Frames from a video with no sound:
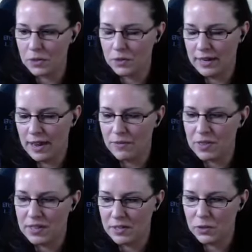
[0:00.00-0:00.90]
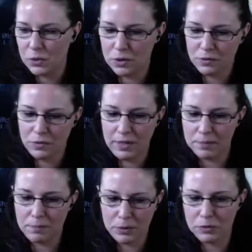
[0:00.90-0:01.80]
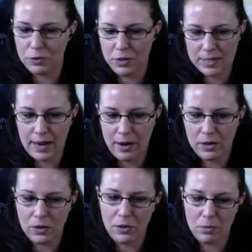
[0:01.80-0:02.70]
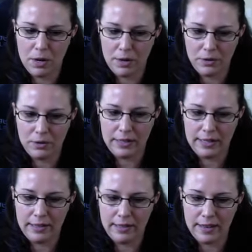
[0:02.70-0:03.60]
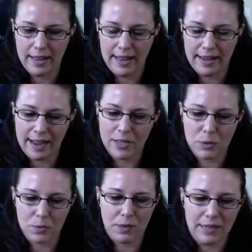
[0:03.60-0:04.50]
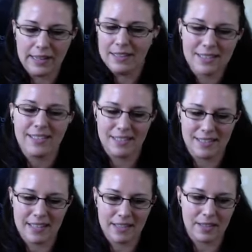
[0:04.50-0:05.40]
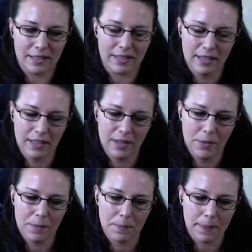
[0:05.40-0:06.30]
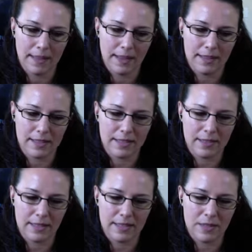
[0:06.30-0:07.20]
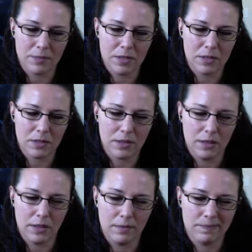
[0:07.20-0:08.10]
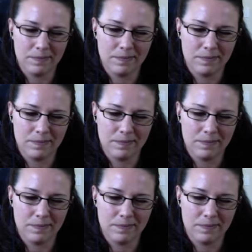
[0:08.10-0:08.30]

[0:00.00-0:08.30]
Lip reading: like, everything is sort of like built for this hierarchical model. And as we're running into these things, like it seems to,